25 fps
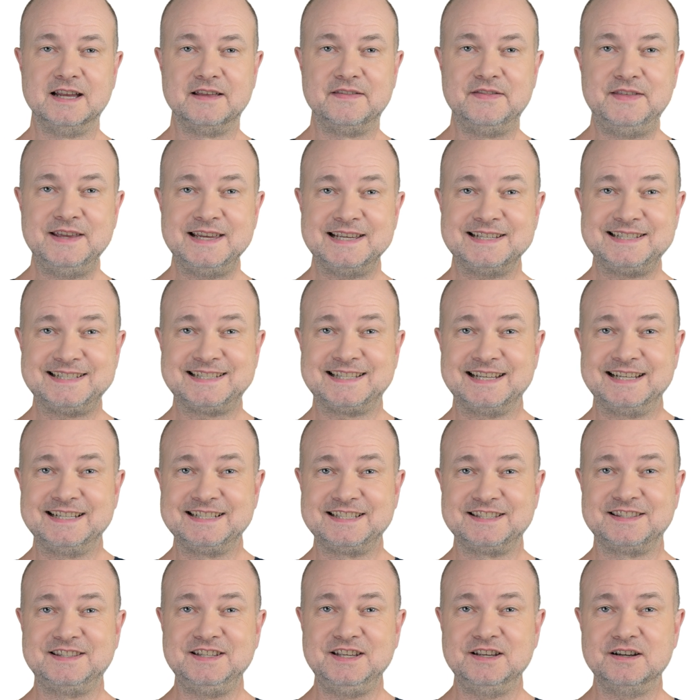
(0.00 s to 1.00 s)
This
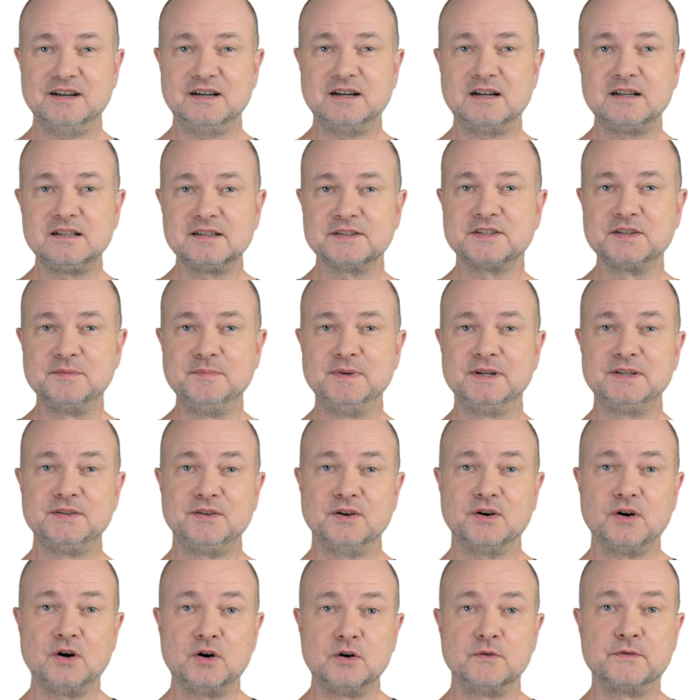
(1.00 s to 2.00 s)
is the ultimate
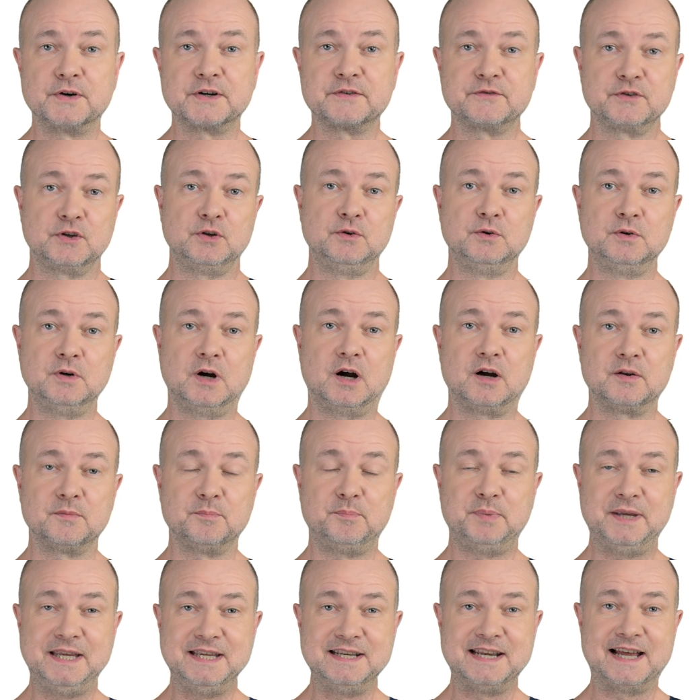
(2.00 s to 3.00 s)
overview
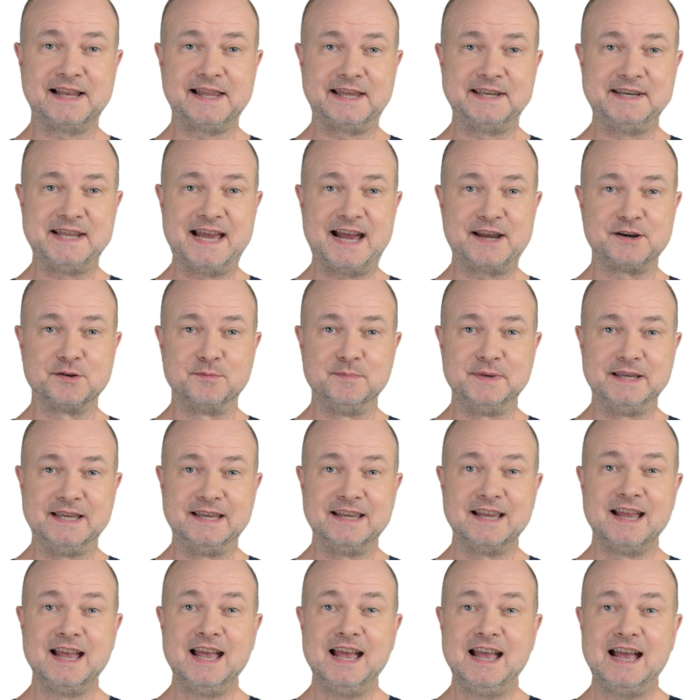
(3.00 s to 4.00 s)
on penile
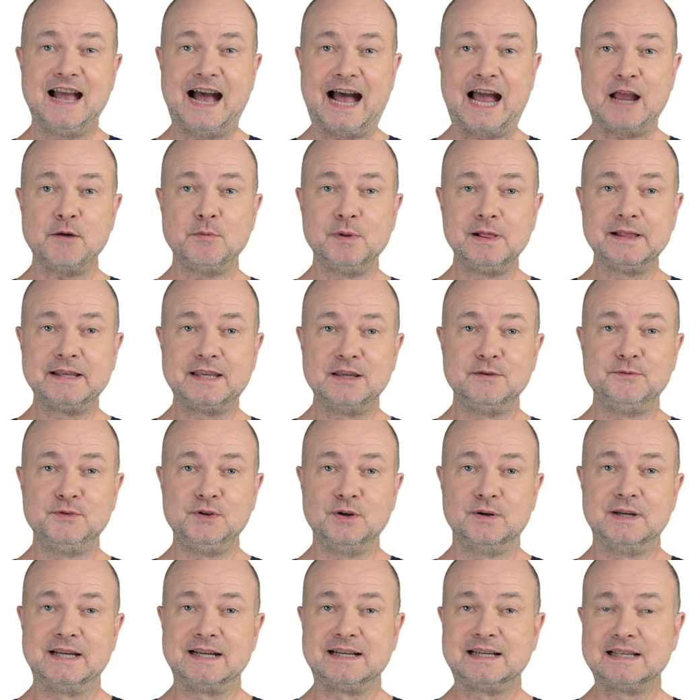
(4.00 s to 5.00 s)
anatomy. I will give
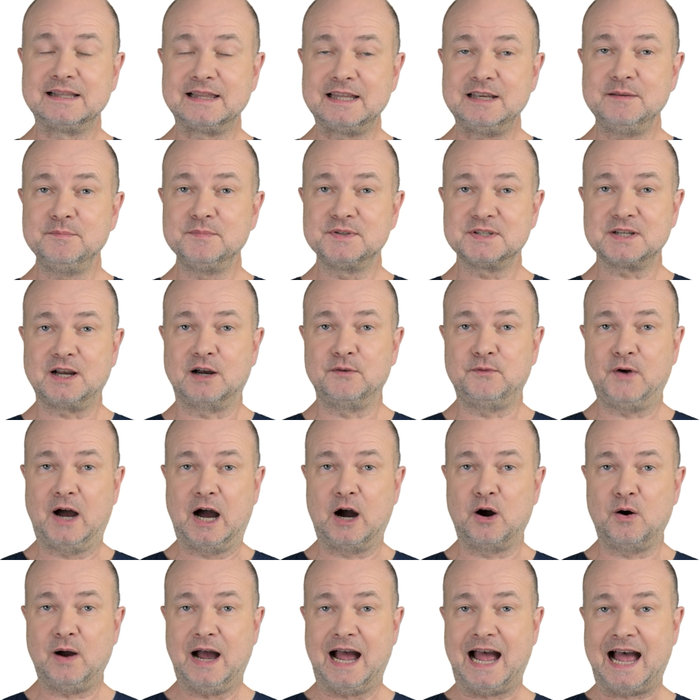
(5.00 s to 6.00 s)
you a glimpse of
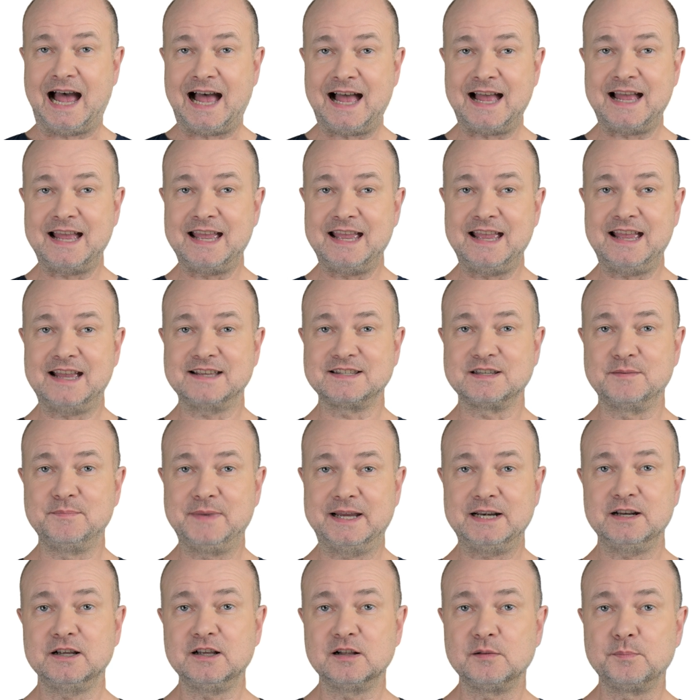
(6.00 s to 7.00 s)
how I, as a
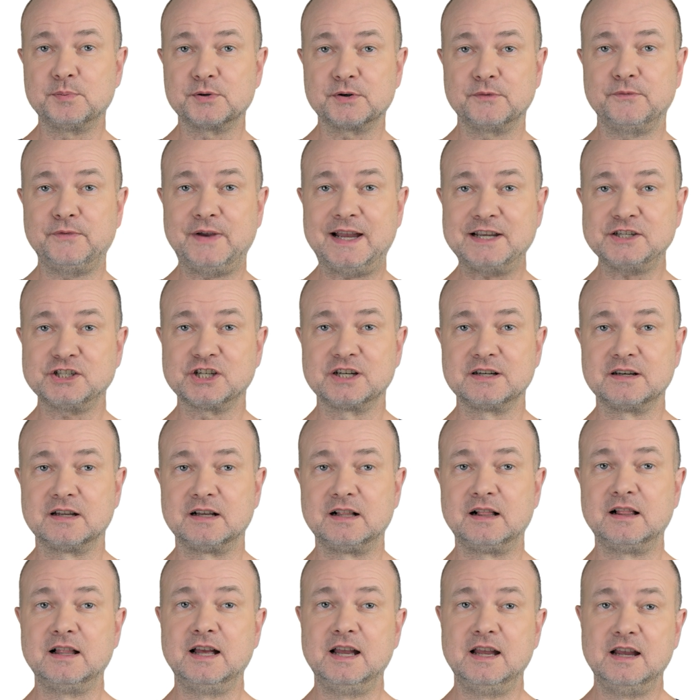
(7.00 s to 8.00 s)
medical
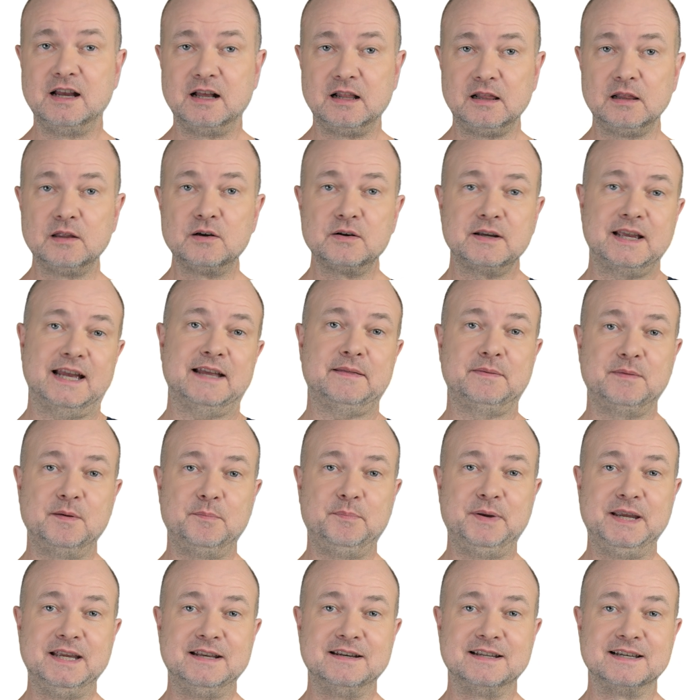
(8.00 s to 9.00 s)
professional, look at the
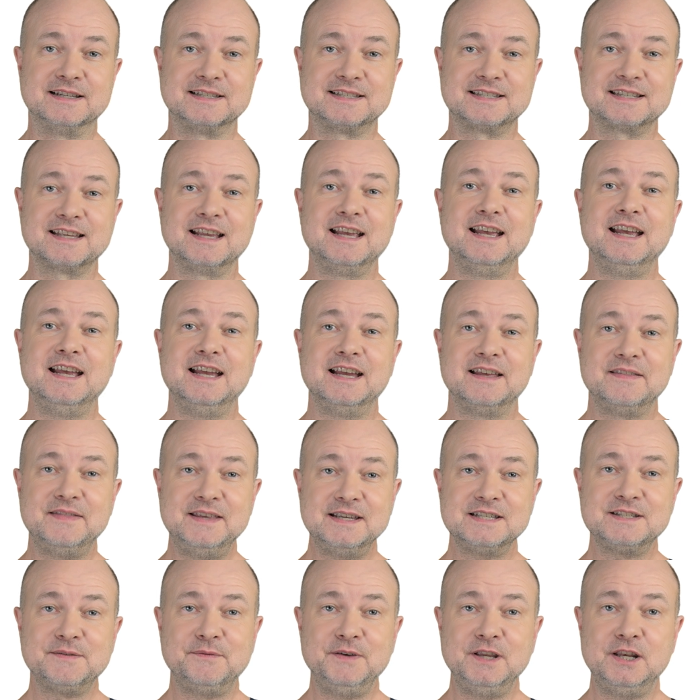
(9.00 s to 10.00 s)
penis.
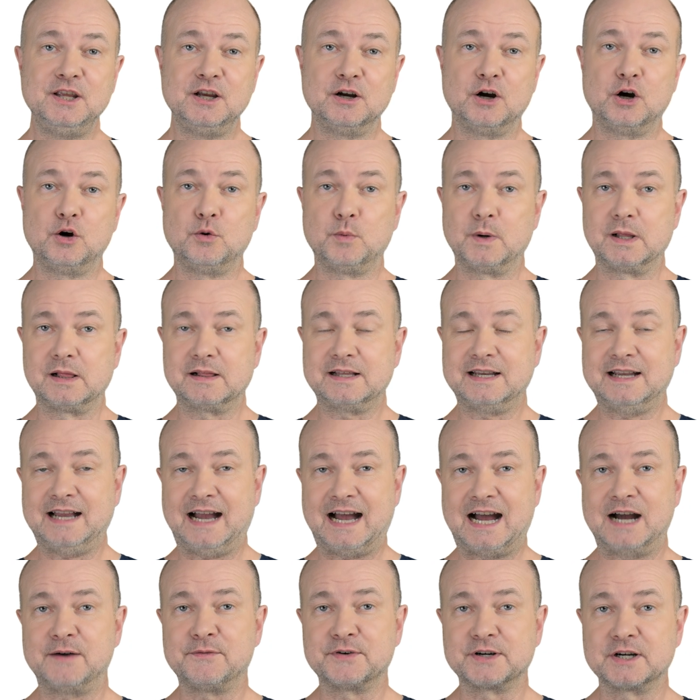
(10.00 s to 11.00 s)
This video will
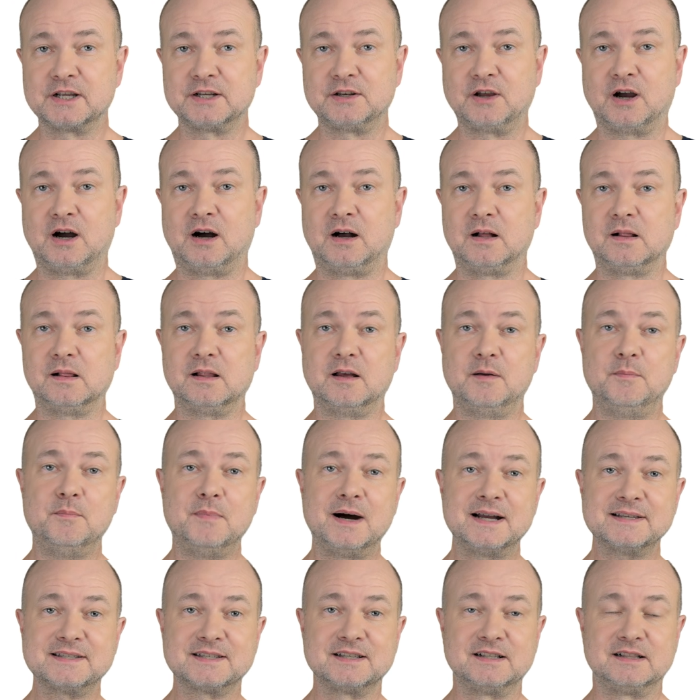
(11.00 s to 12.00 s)
cover it all
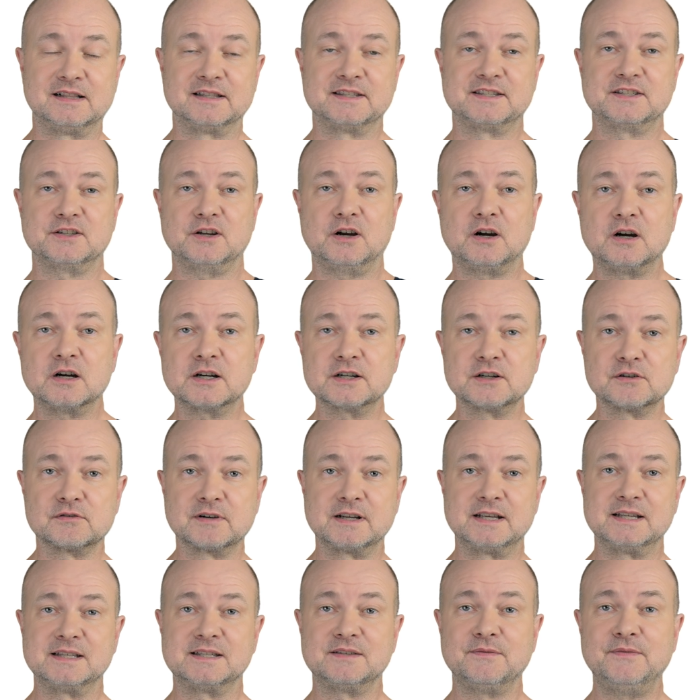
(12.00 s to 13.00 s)
muscles,
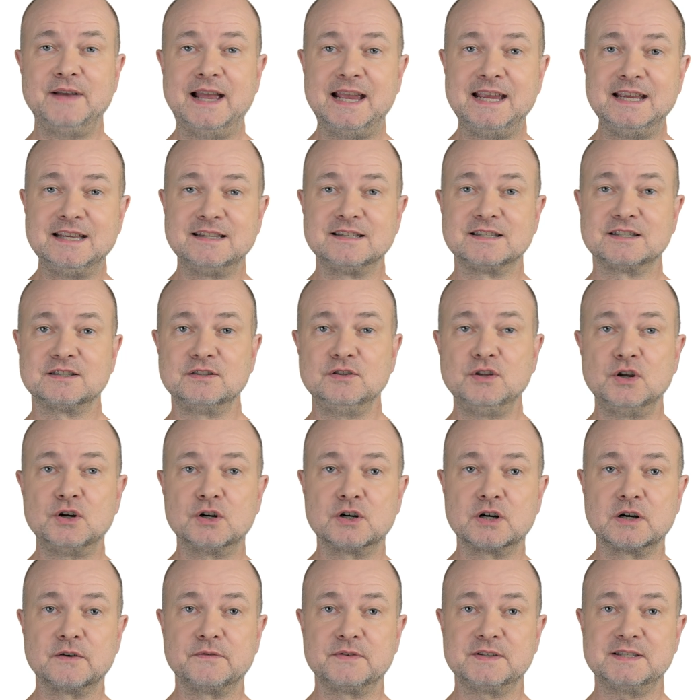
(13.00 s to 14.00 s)
arteries, veins,
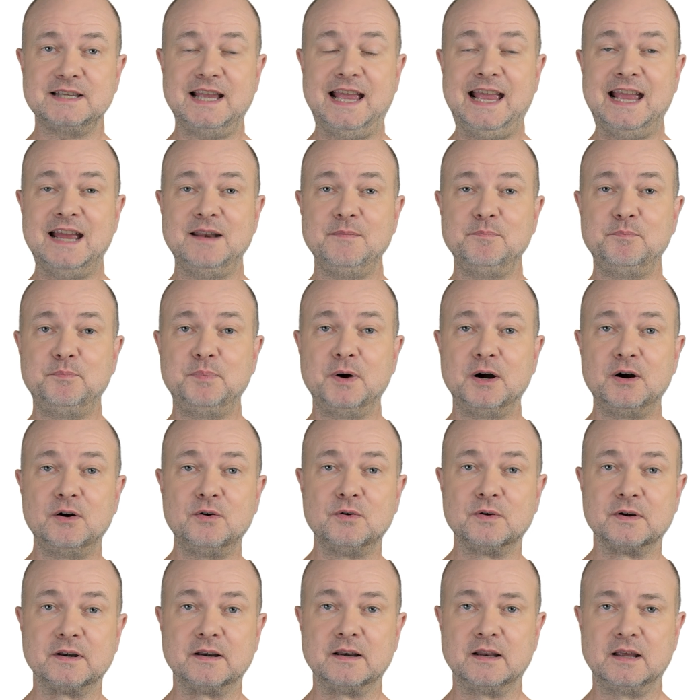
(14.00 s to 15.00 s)
nerves, and
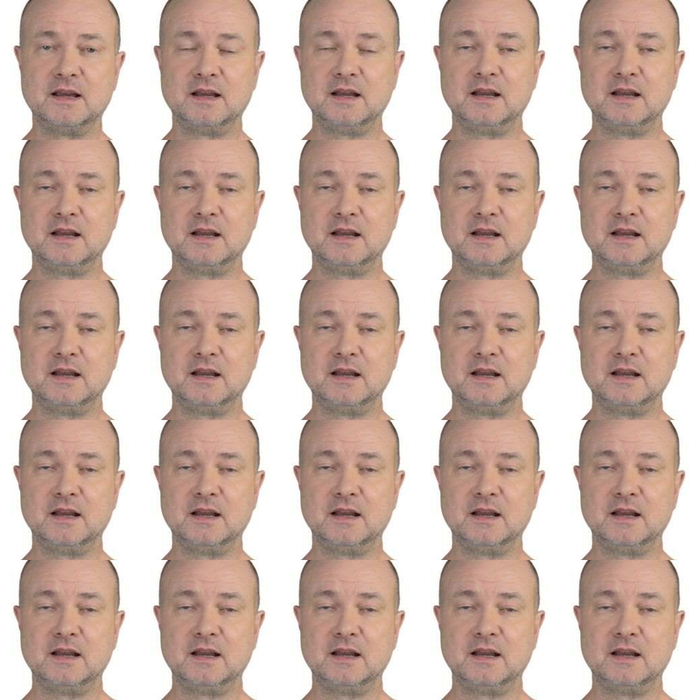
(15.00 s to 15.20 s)
bone.